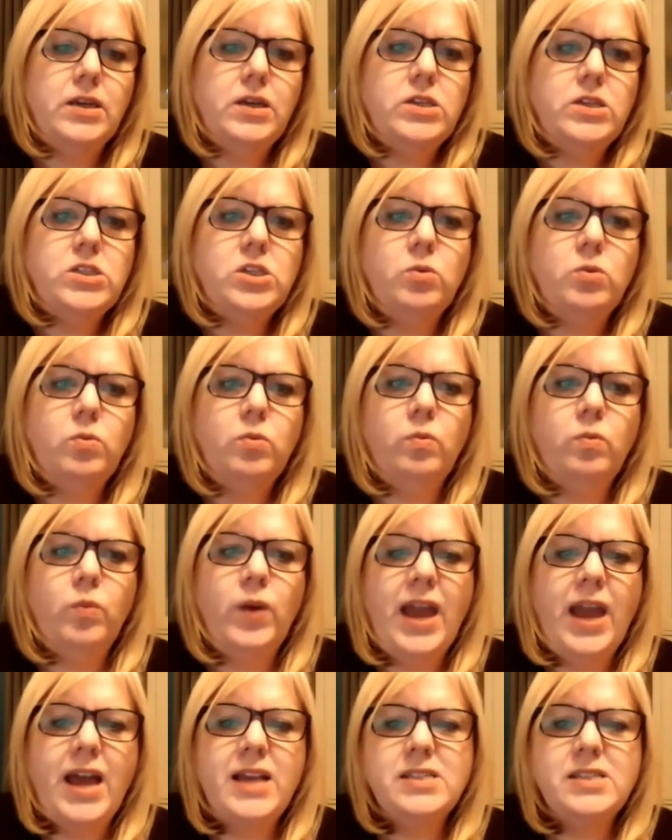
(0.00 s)
So we
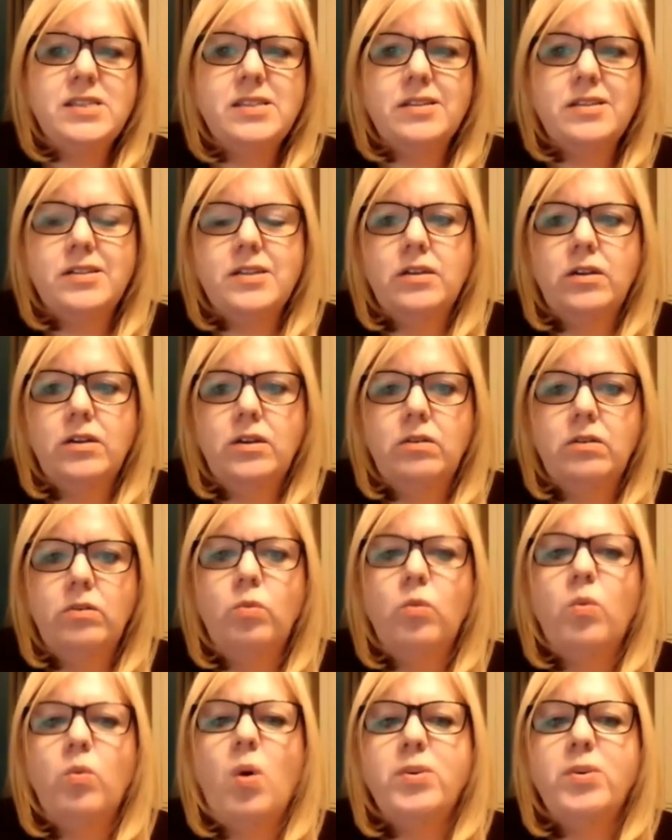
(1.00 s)
asked,
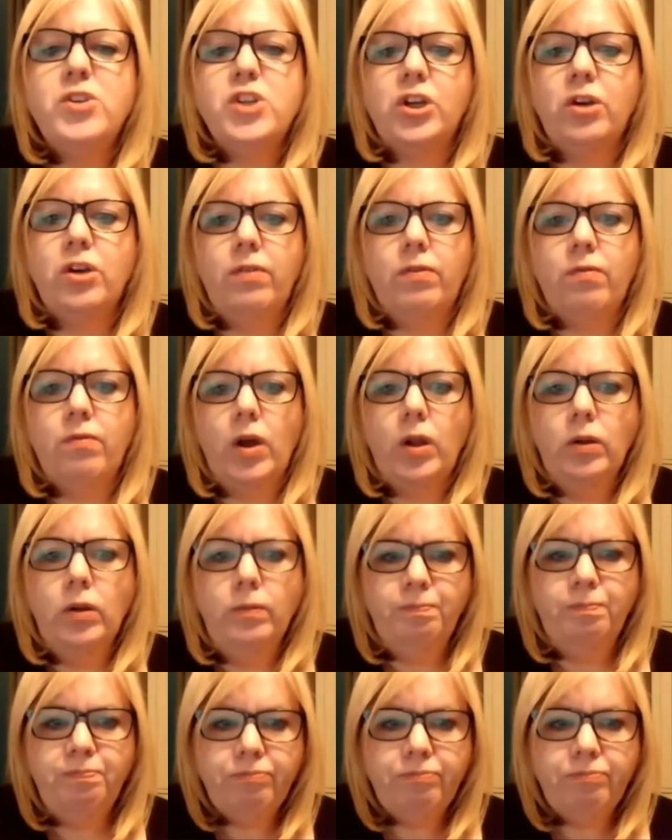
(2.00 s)
what was your current role?